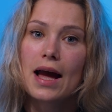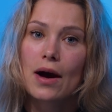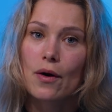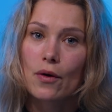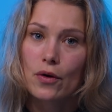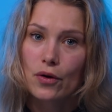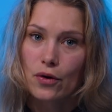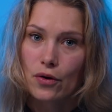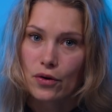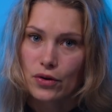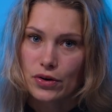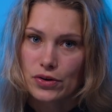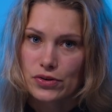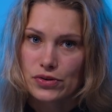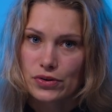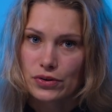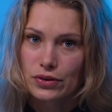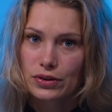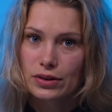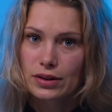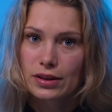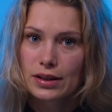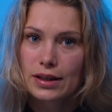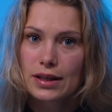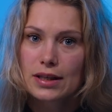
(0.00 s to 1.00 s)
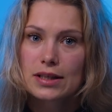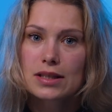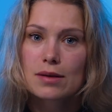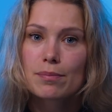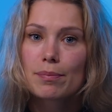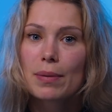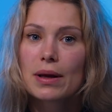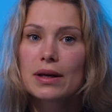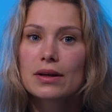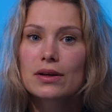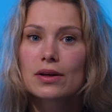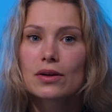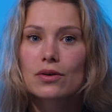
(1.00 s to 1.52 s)
or horizontally
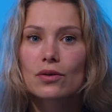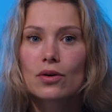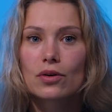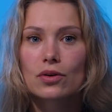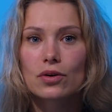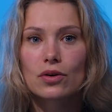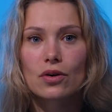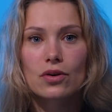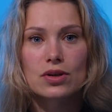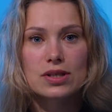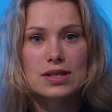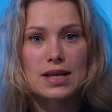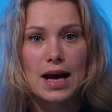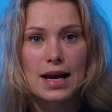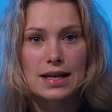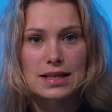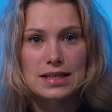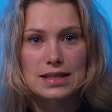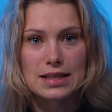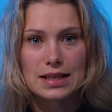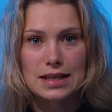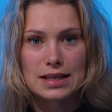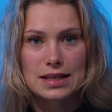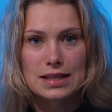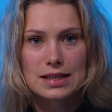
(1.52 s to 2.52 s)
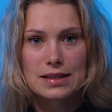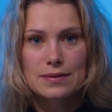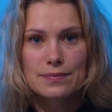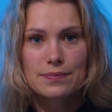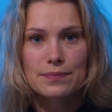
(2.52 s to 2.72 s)
depending on your site's needs.